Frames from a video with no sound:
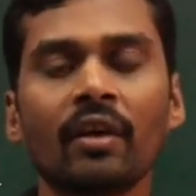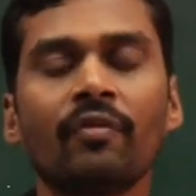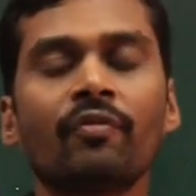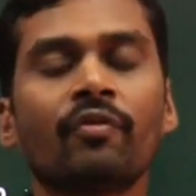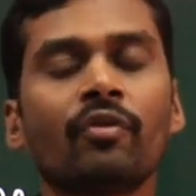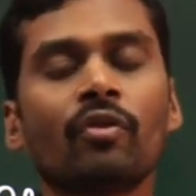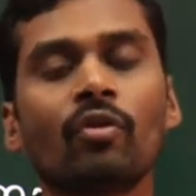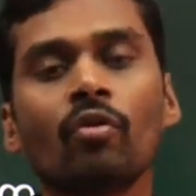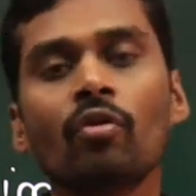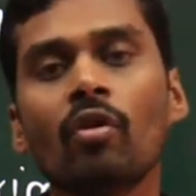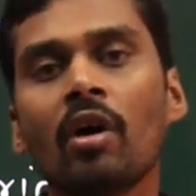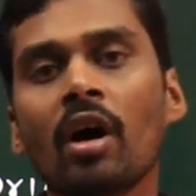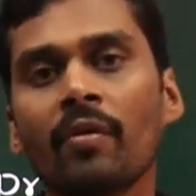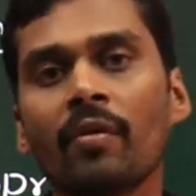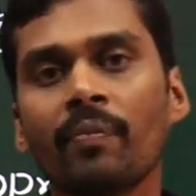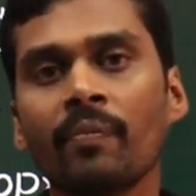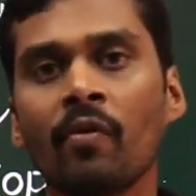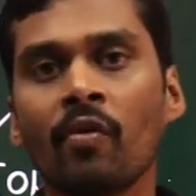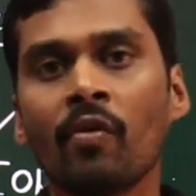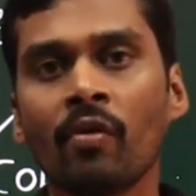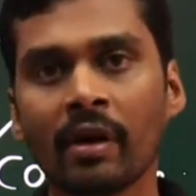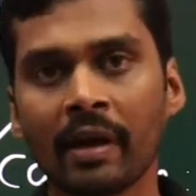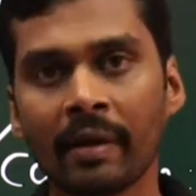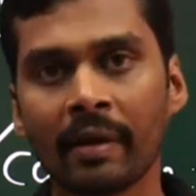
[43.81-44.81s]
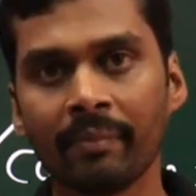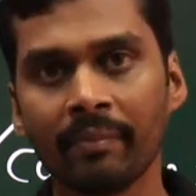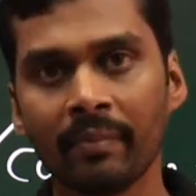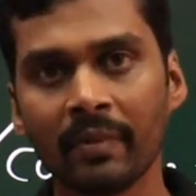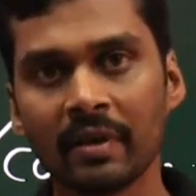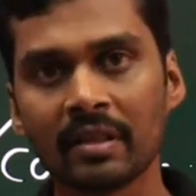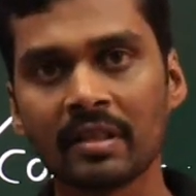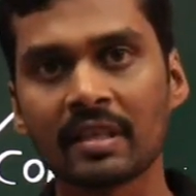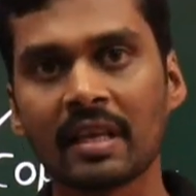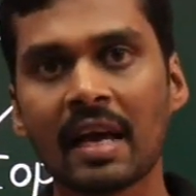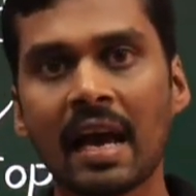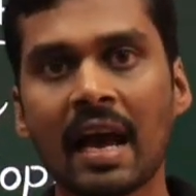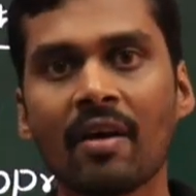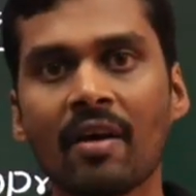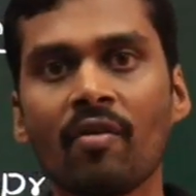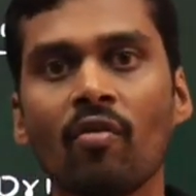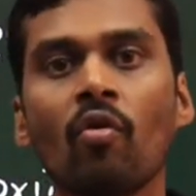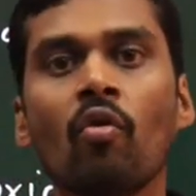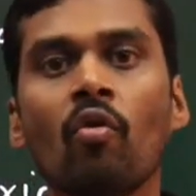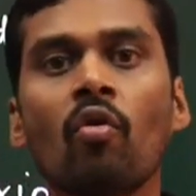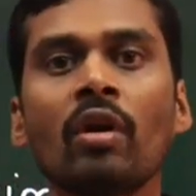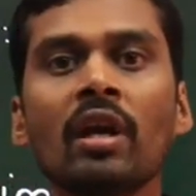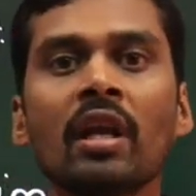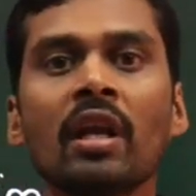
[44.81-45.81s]
if two or more numbers
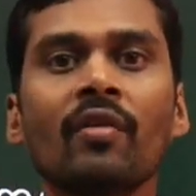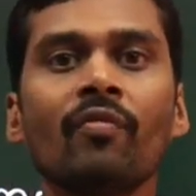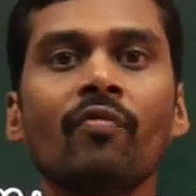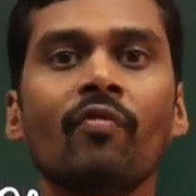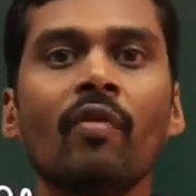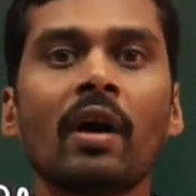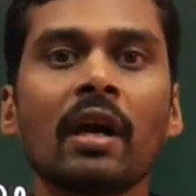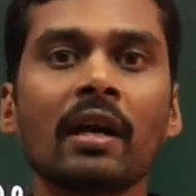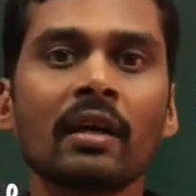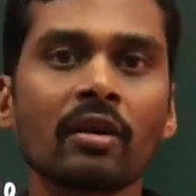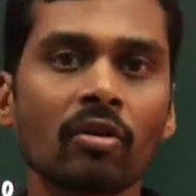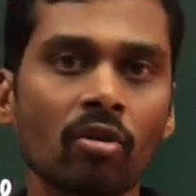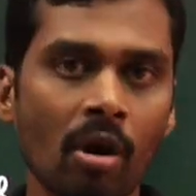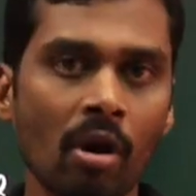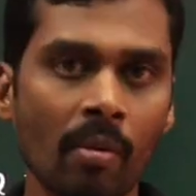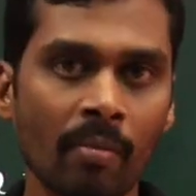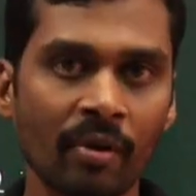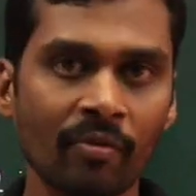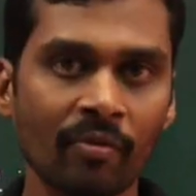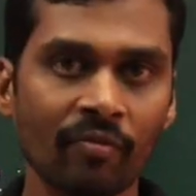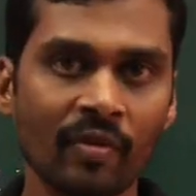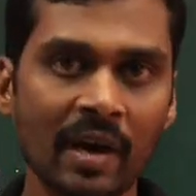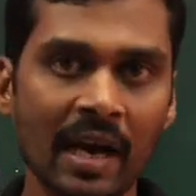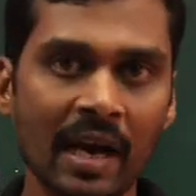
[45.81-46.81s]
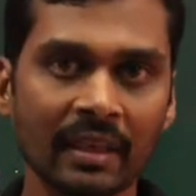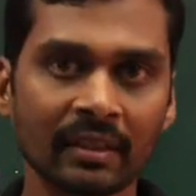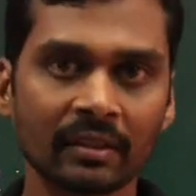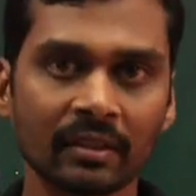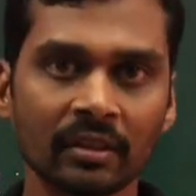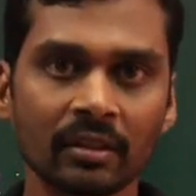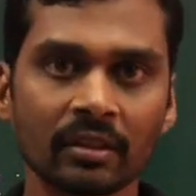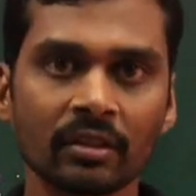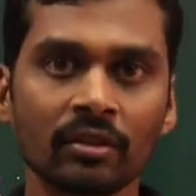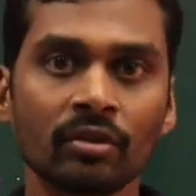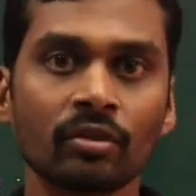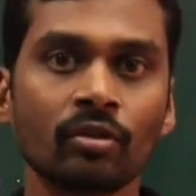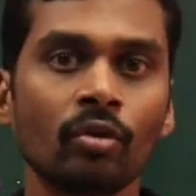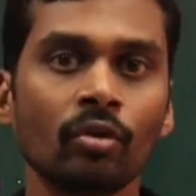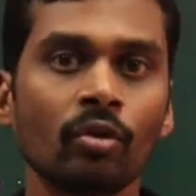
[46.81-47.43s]
have only one common factors,